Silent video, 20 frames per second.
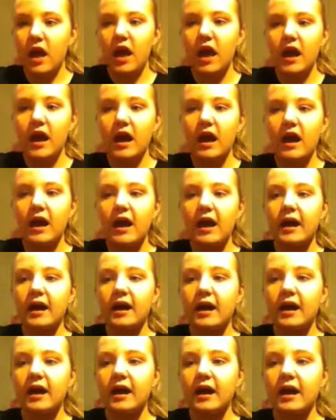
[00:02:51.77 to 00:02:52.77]
I
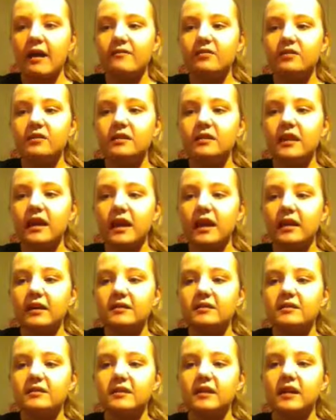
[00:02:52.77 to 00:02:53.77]
have an
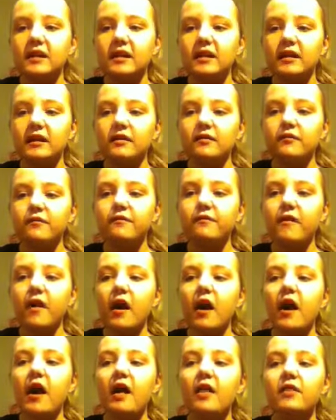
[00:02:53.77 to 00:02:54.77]
excellent
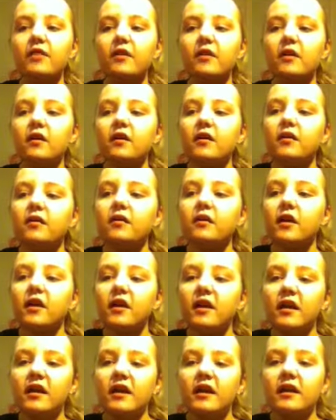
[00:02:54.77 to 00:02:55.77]
father.
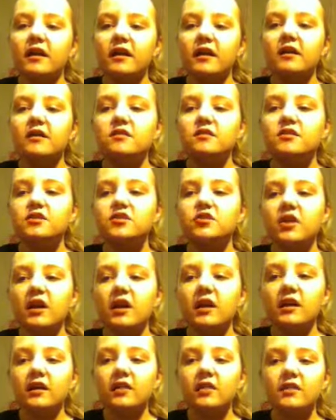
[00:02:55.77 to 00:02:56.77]
His
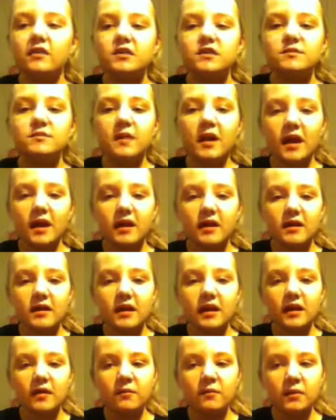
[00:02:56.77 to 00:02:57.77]
strength is
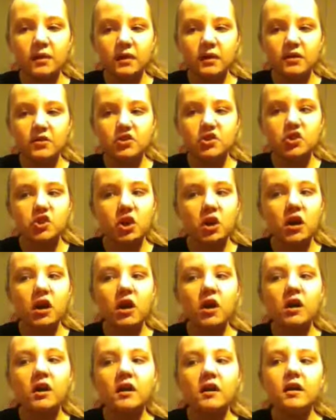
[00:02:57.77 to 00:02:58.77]
making me
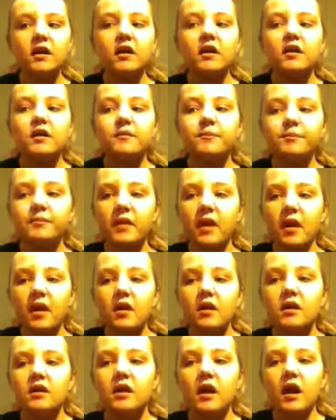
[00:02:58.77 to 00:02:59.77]
stronger.
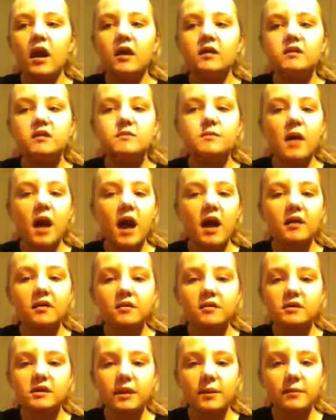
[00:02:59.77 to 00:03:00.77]
God
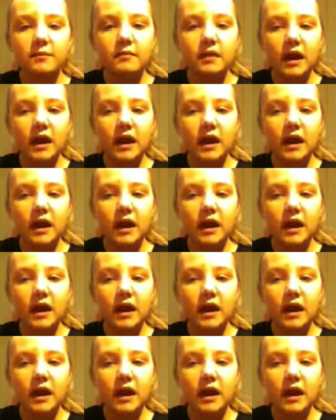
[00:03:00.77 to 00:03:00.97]
smiles on